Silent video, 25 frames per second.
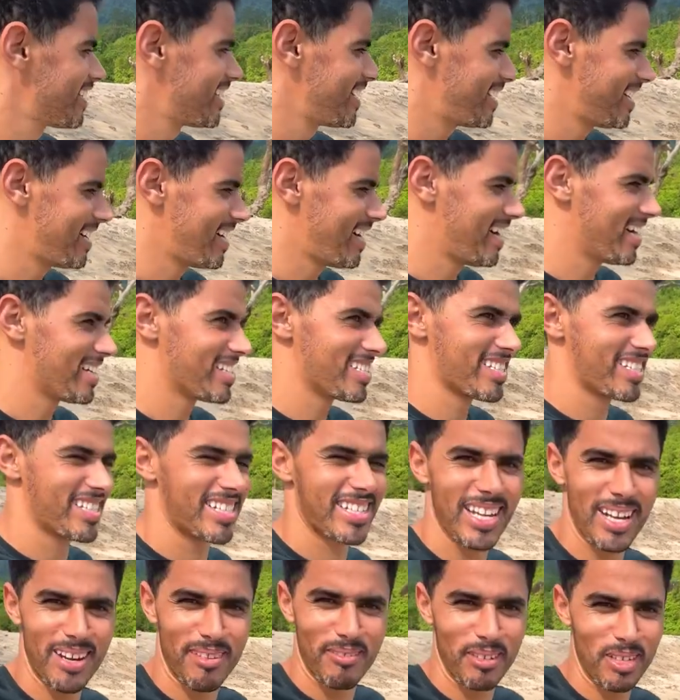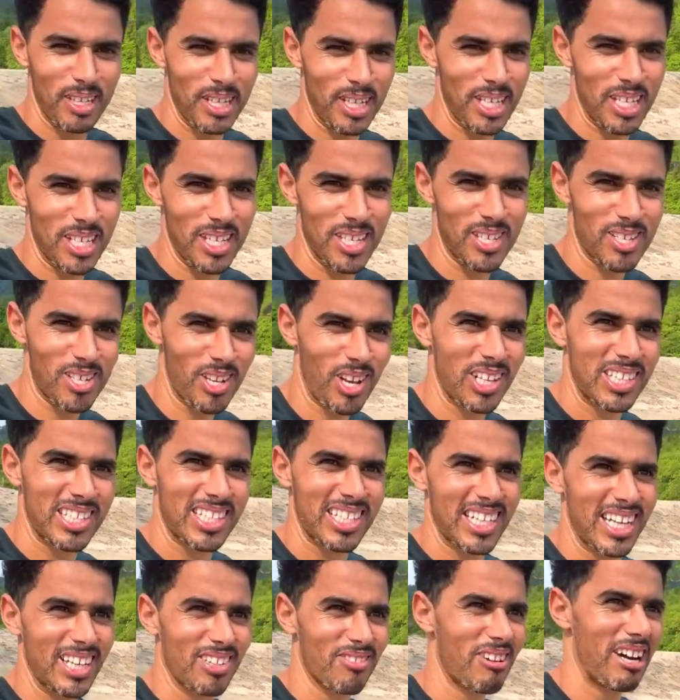Ah, it's gonna be
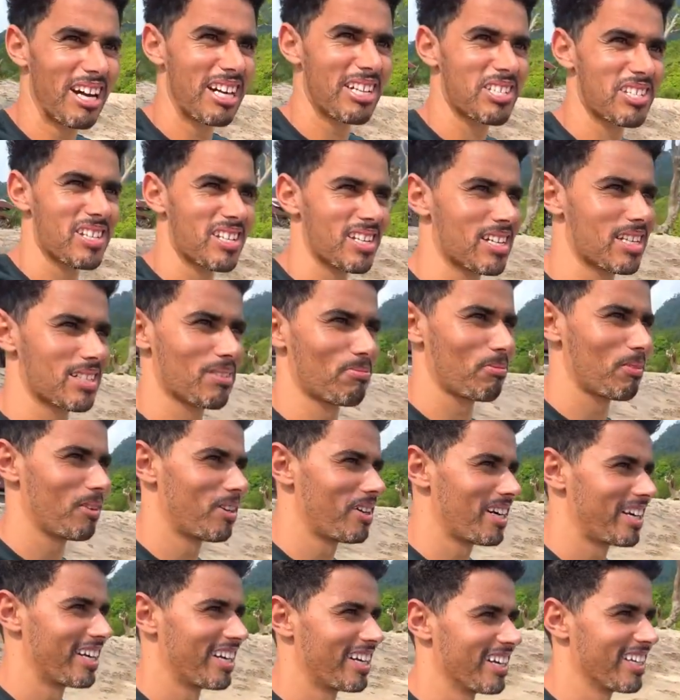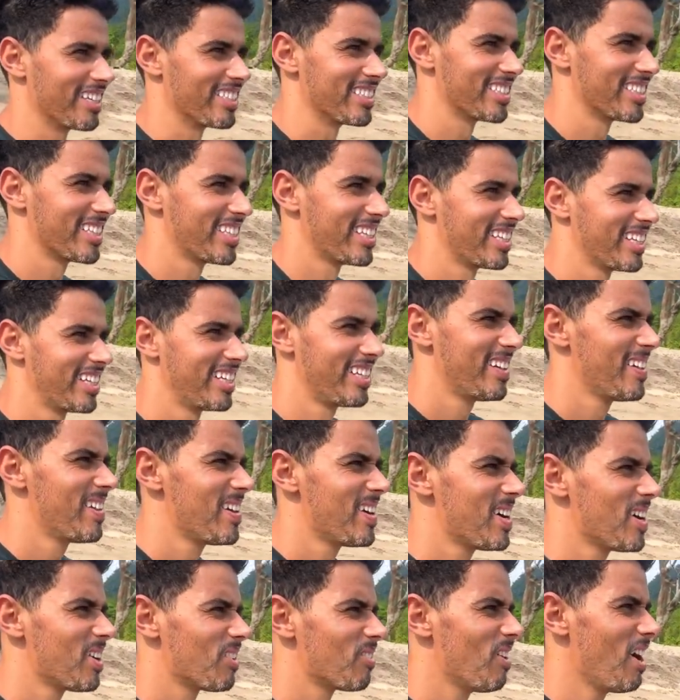salty and we are still exploring, guys.
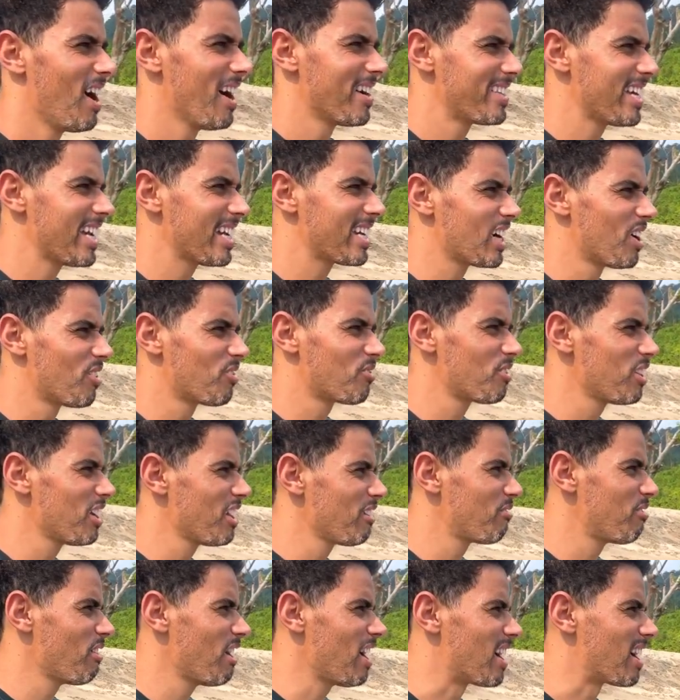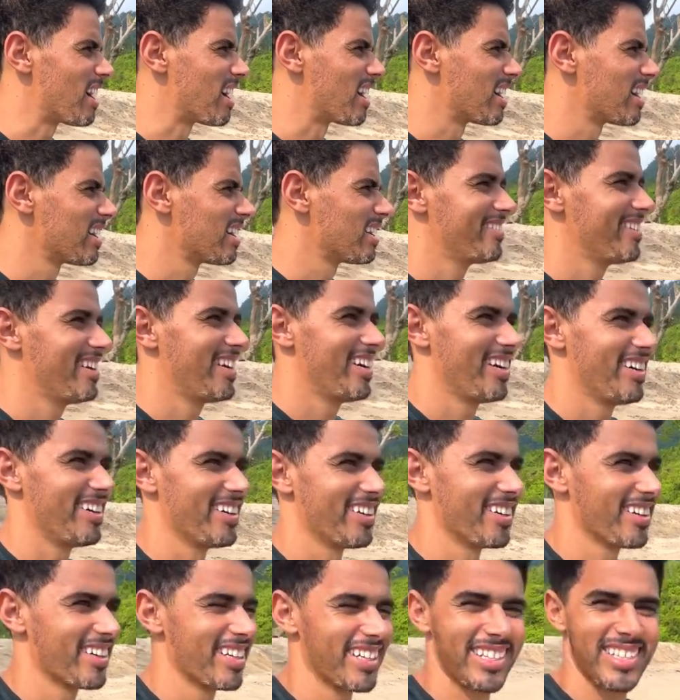Wow, they go really far. Wow,
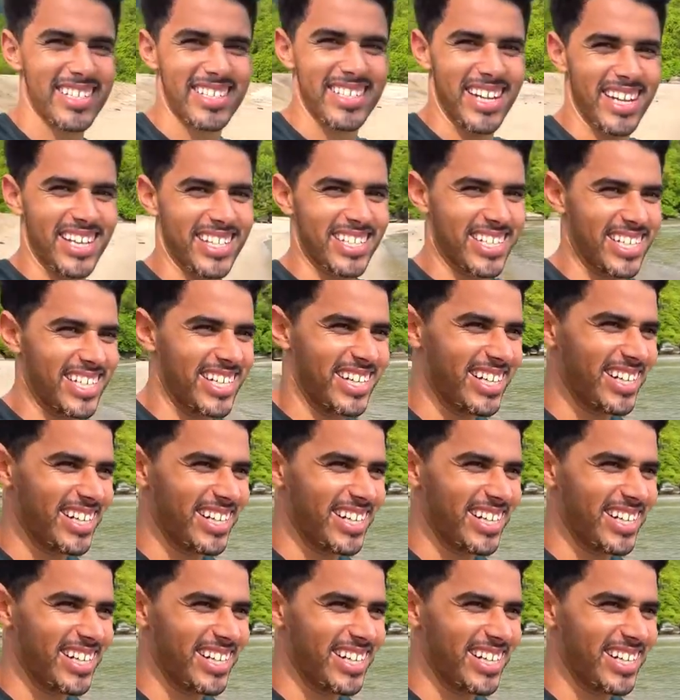look at this, guys.